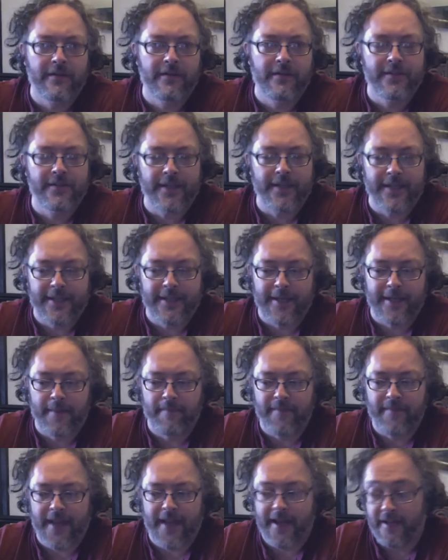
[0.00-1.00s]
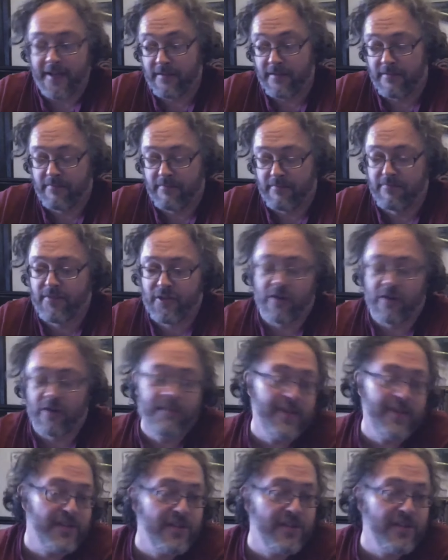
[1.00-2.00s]
um, and start a
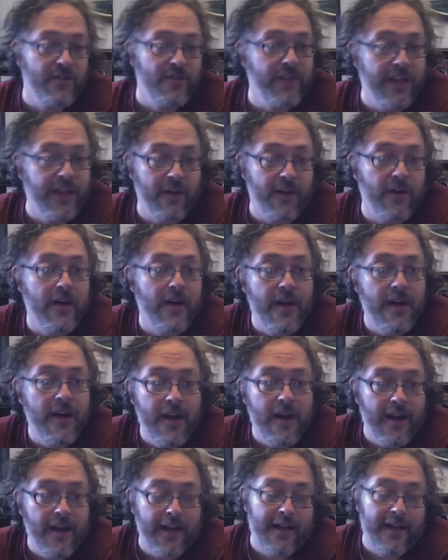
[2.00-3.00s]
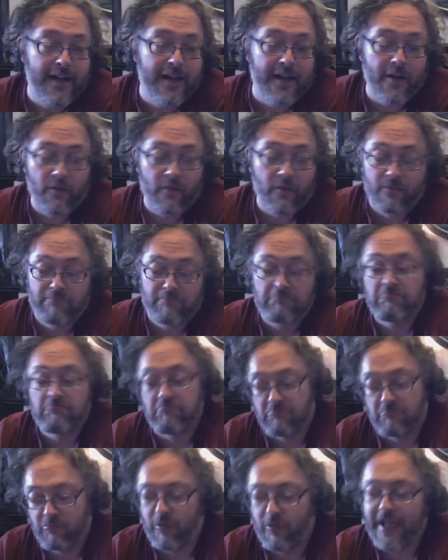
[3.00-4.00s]
business over here. Uh,
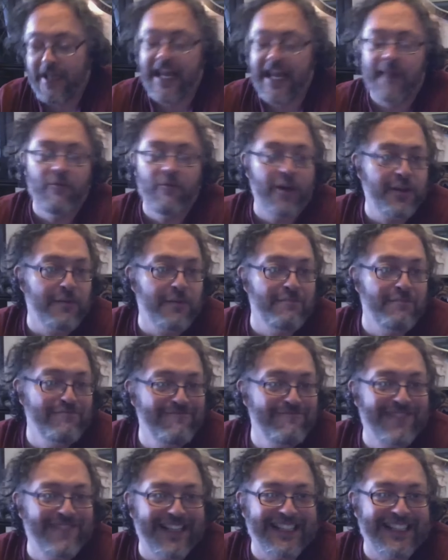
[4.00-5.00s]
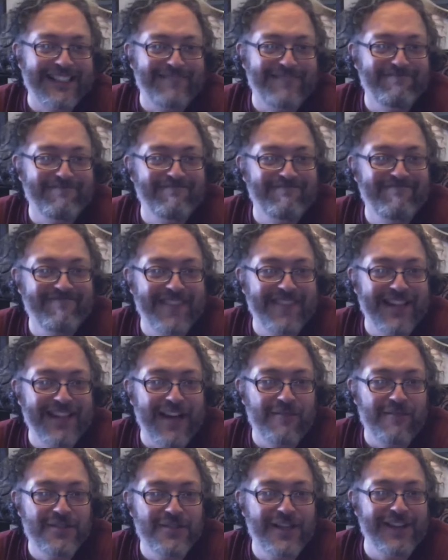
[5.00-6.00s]
we came with him, um, and that was it.